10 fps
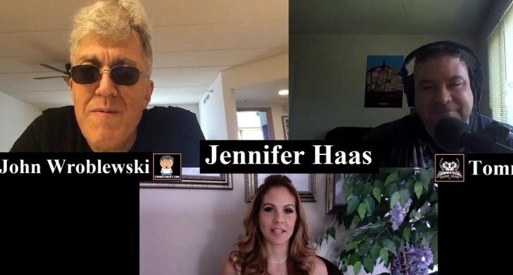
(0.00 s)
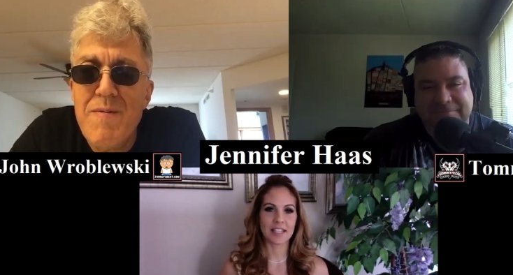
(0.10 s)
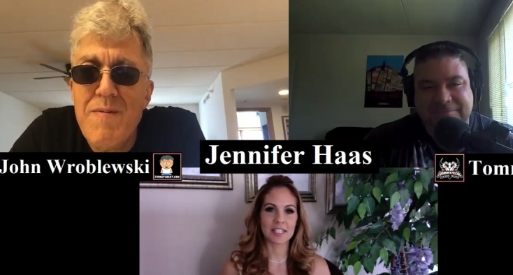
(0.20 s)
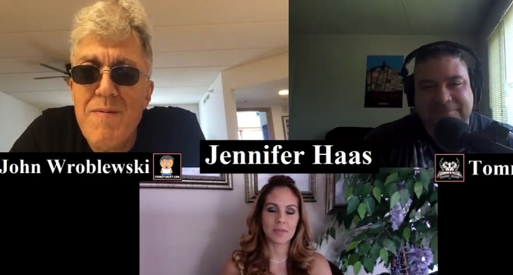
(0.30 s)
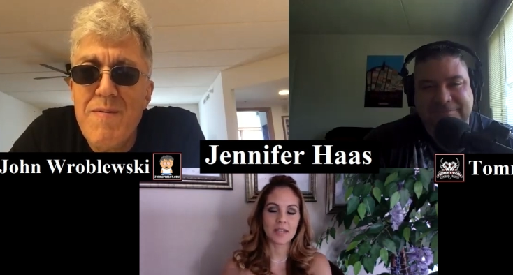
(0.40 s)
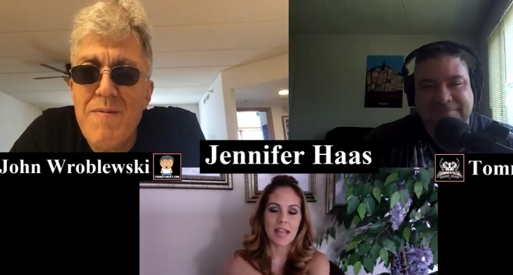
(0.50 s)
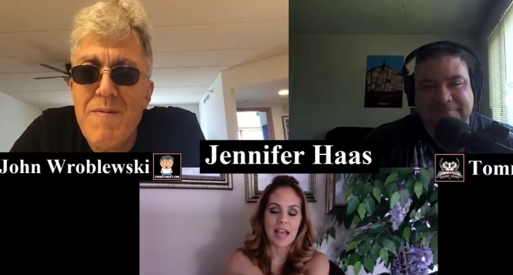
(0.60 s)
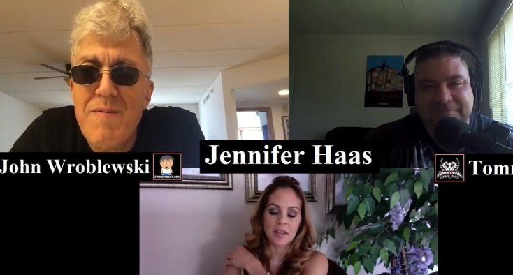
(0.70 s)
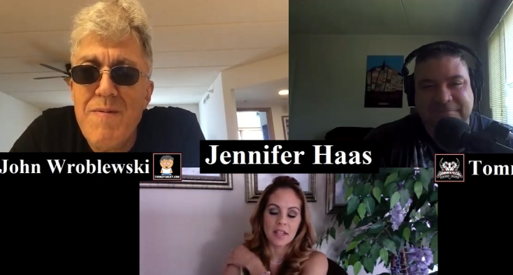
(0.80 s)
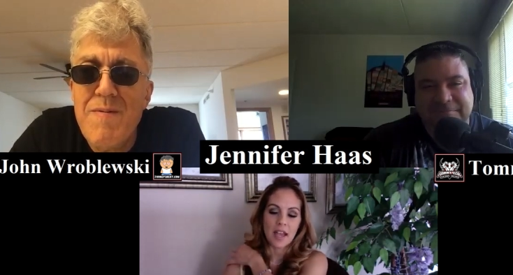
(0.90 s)
Speaker 1: this, but
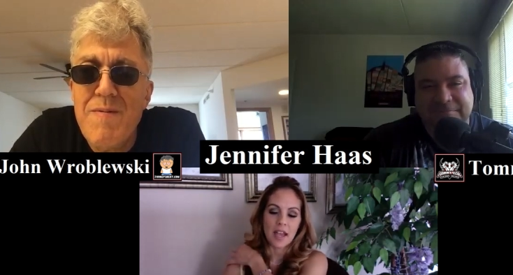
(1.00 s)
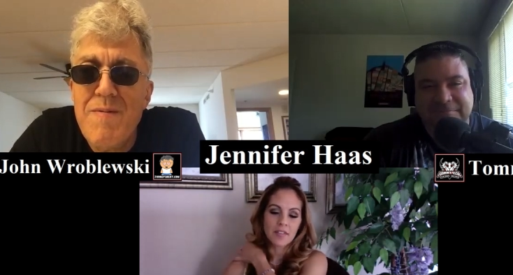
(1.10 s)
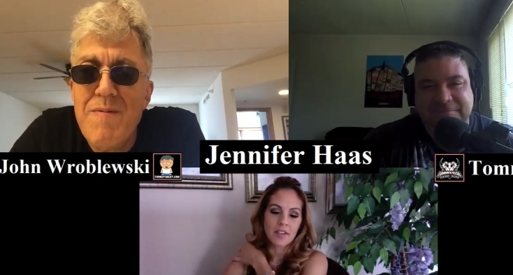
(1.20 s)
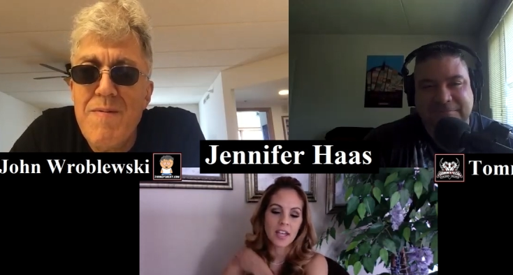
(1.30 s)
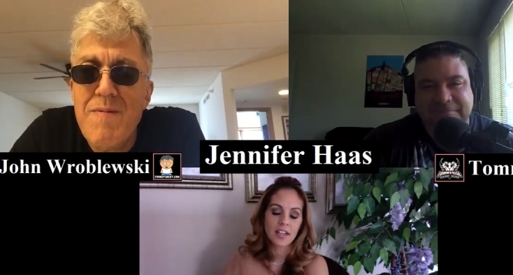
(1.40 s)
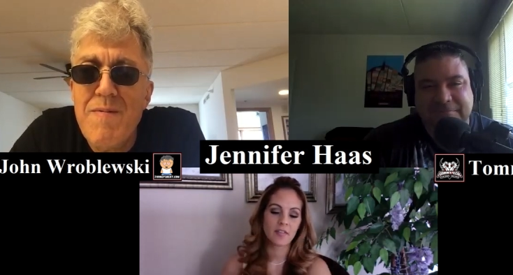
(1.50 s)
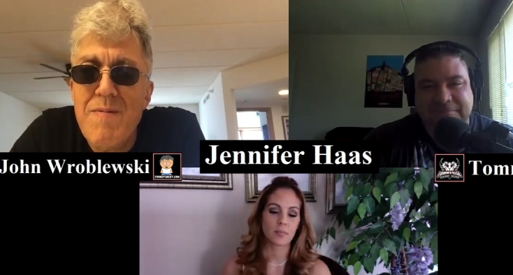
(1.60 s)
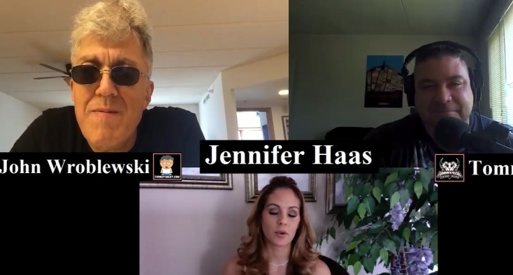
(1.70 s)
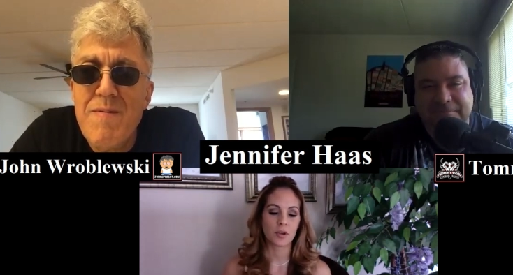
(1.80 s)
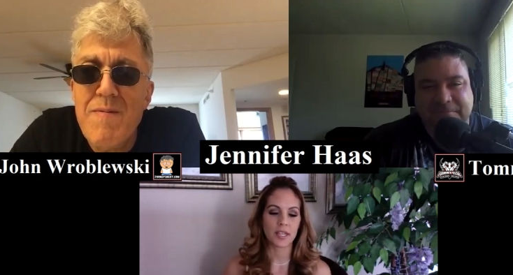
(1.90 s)
now that I've kind of
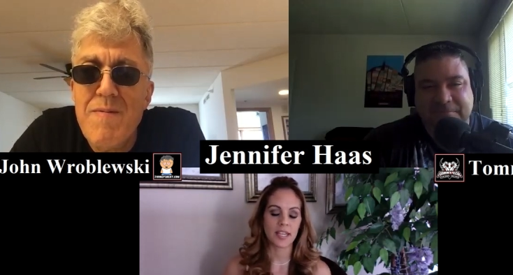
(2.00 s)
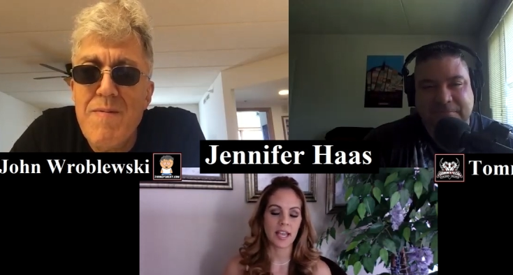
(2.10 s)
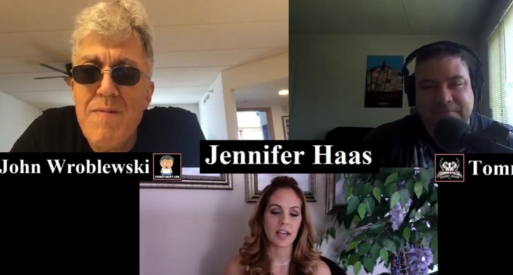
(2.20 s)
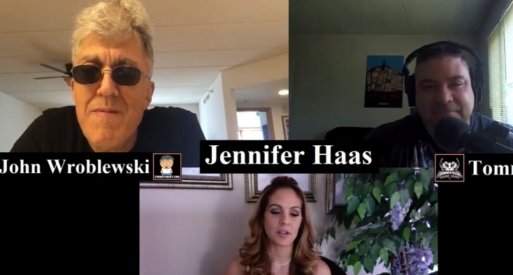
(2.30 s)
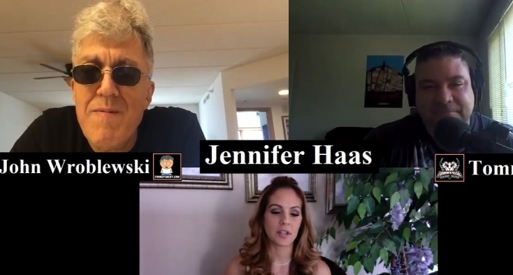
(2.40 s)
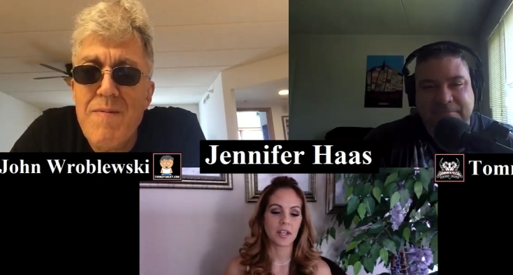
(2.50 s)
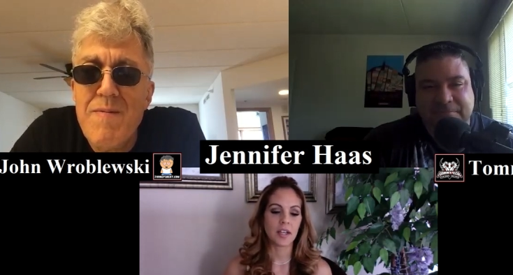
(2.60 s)
broken down